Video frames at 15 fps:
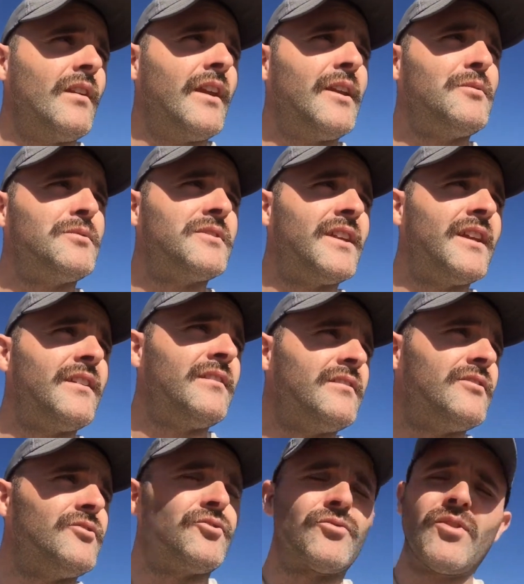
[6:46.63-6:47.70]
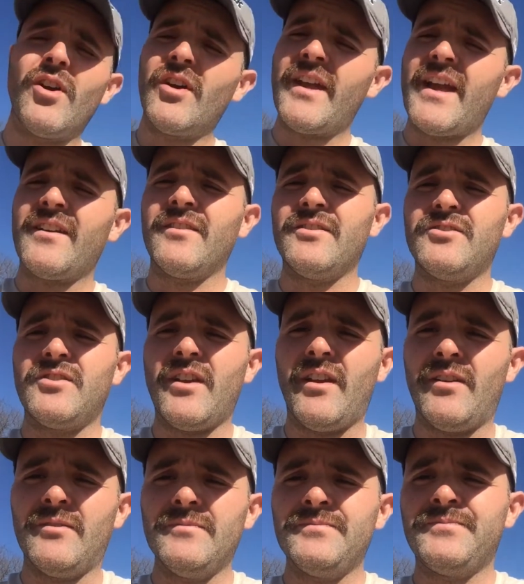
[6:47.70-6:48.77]
He was then drug out of the
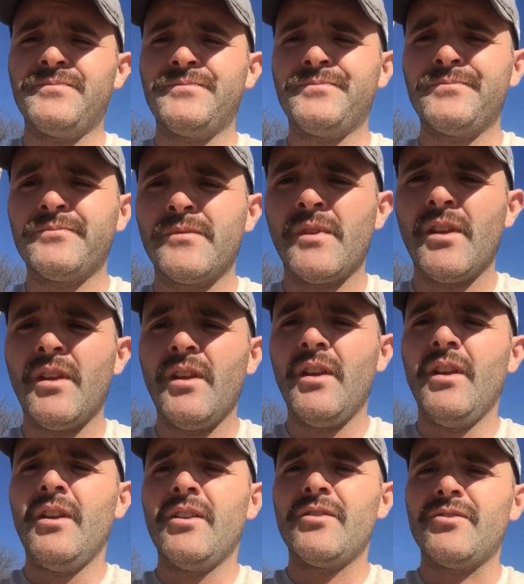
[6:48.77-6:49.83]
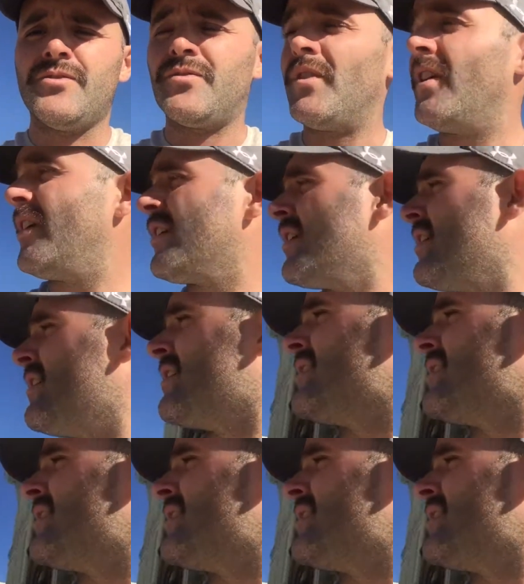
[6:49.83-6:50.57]
jail, drug